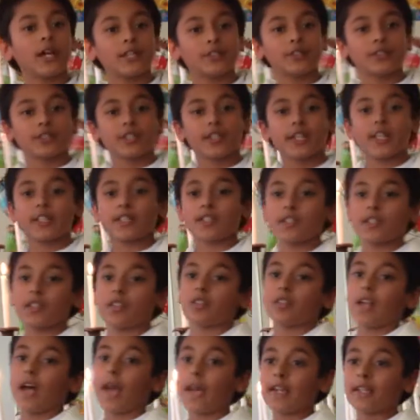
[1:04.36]
education
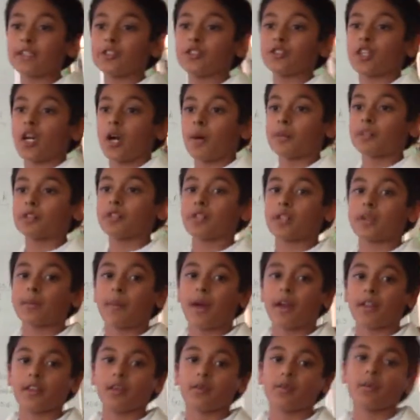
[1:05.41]
in Latin, geometry, and
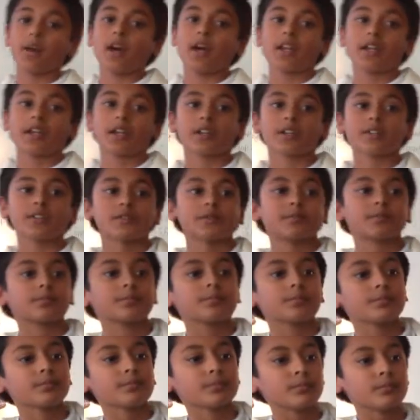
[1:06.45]
mathematics.
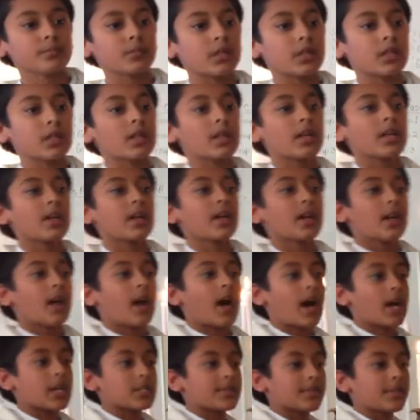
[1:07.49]

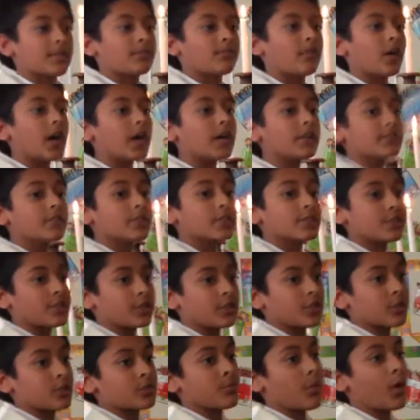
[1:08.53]
I spent 5 years
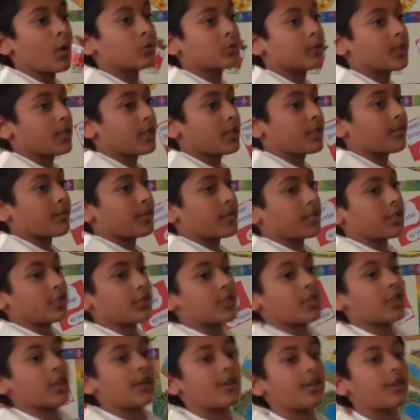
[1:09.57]
in the small town of
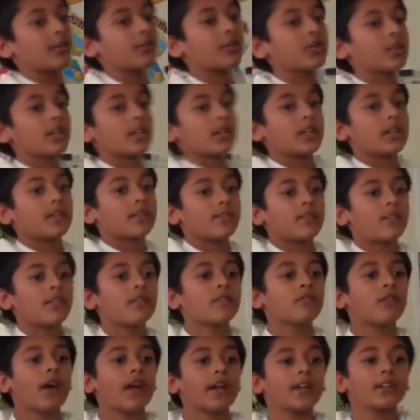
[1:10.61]
Vinci.
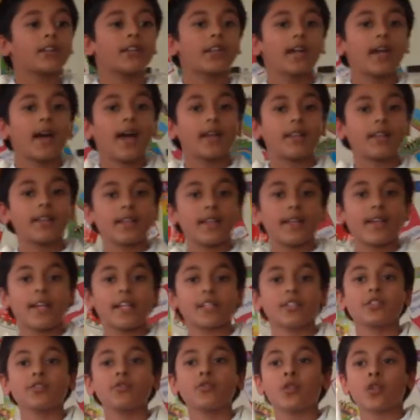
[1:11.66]
Then finally, at the
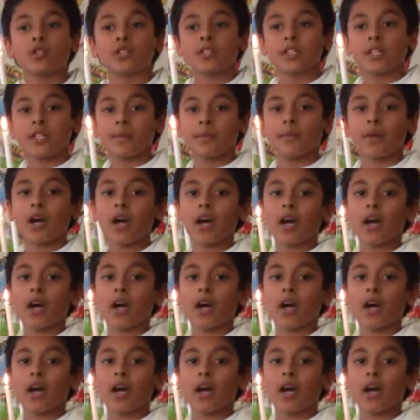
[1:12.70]
age of 14,